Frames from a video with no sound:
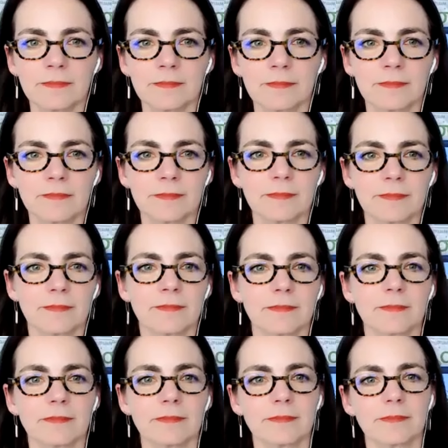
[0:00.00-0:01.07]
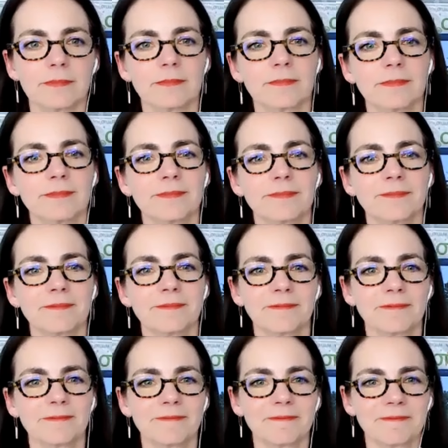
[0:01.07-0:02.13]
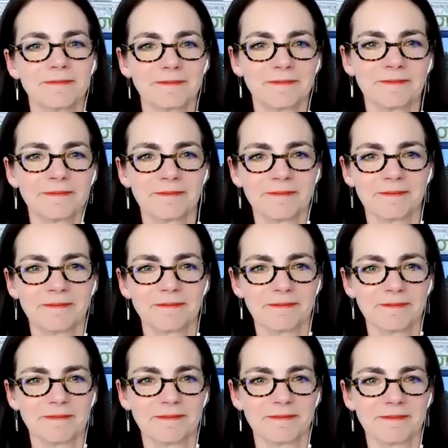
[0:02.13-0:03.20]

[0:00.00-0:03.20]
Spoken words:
This person isn't speaking.